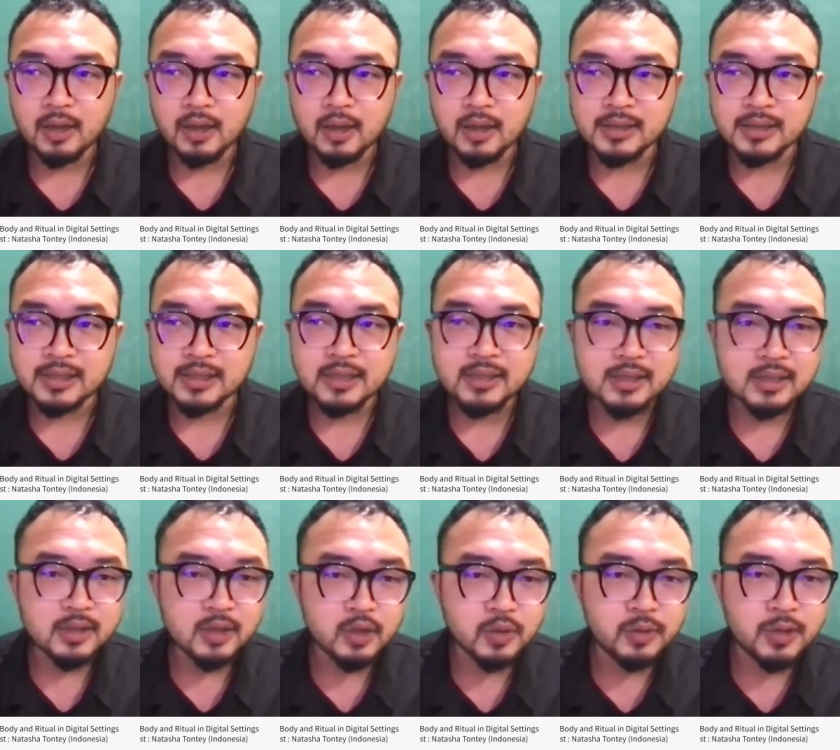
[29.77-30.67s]
since
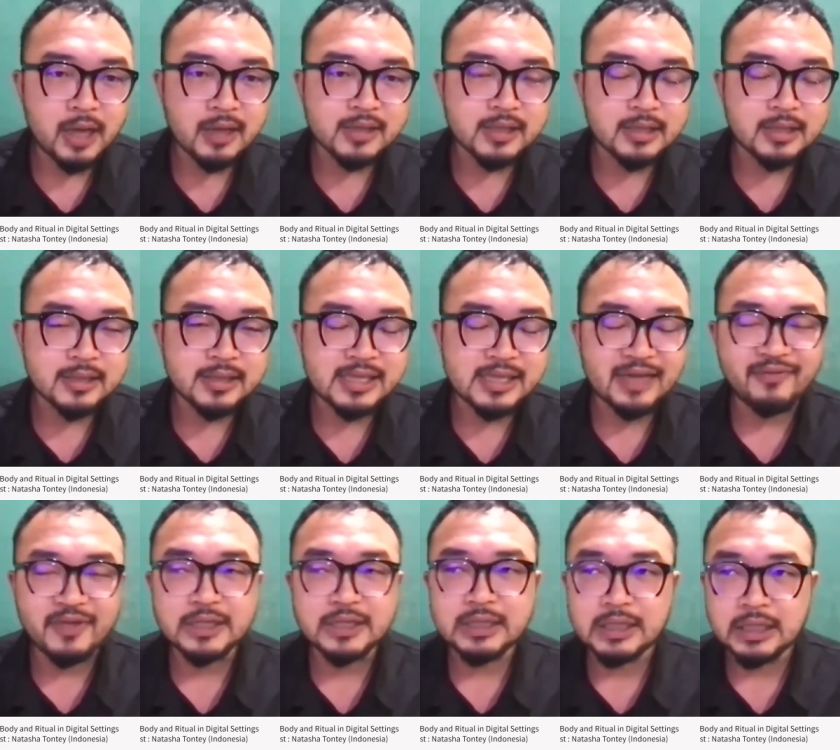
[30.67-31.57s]

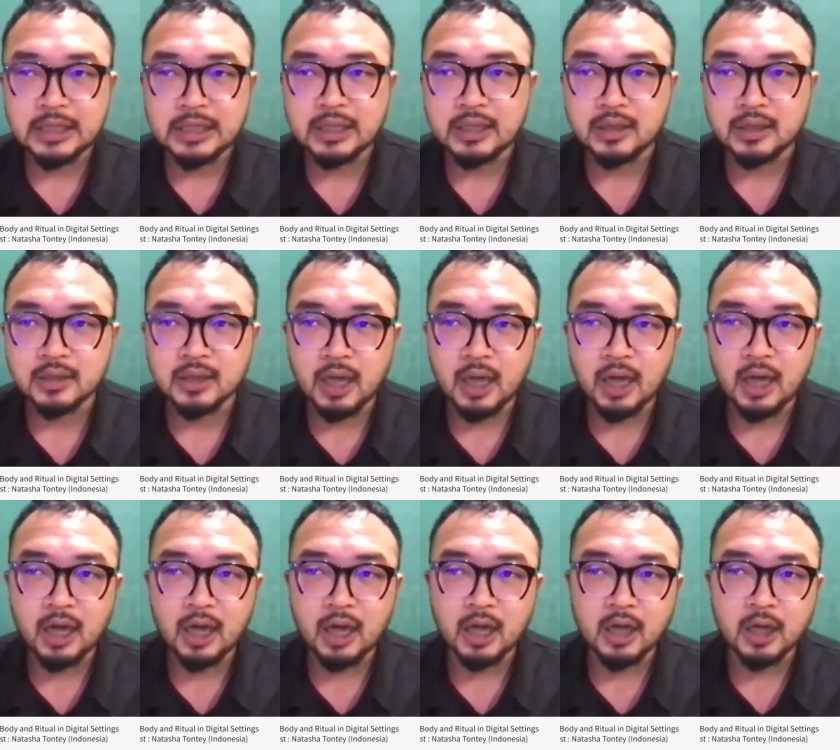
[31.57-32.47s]
2017,
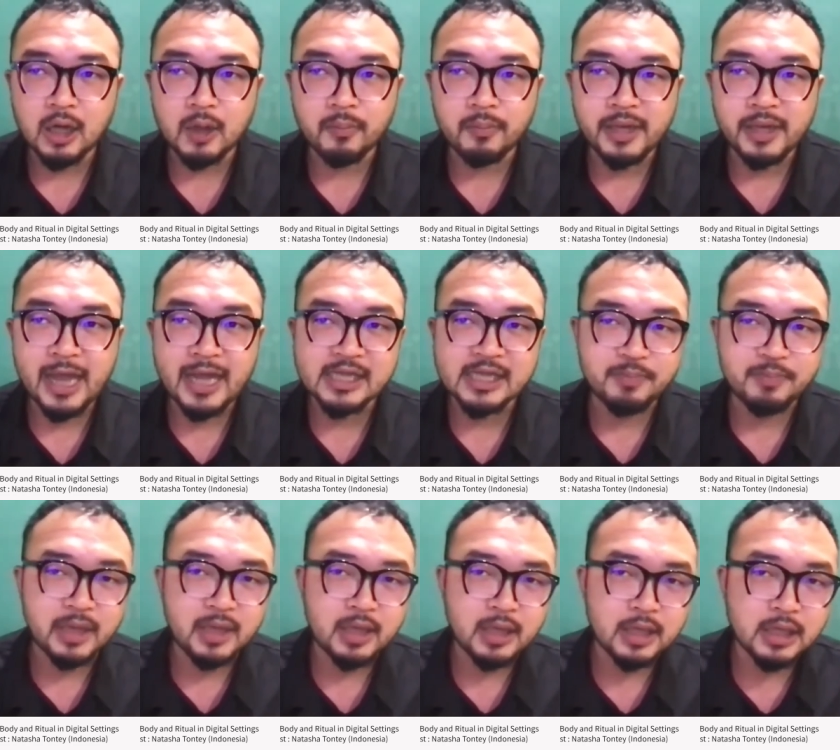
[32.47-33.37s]
it has
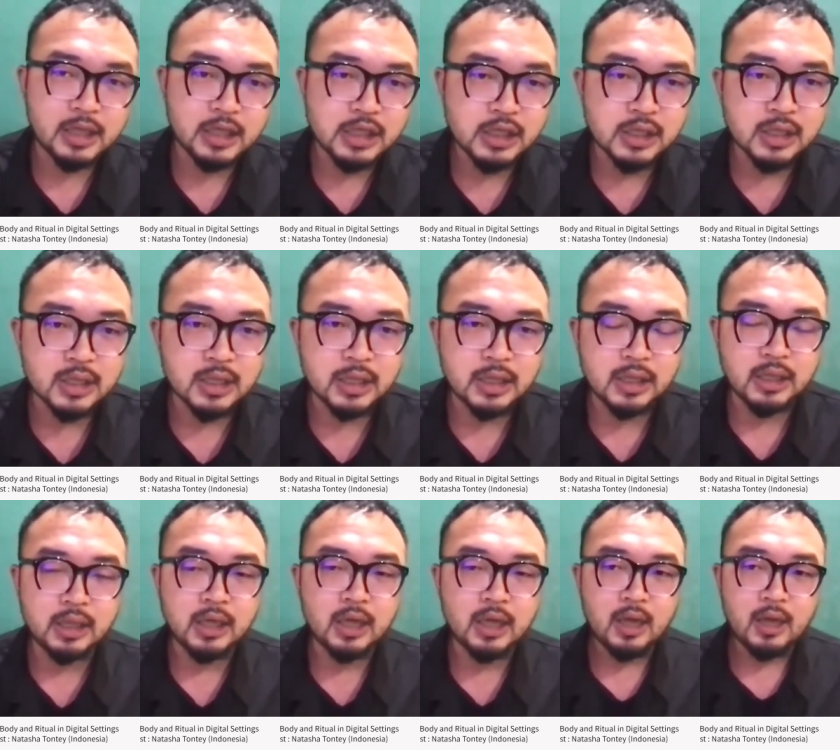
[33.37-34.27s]
been initially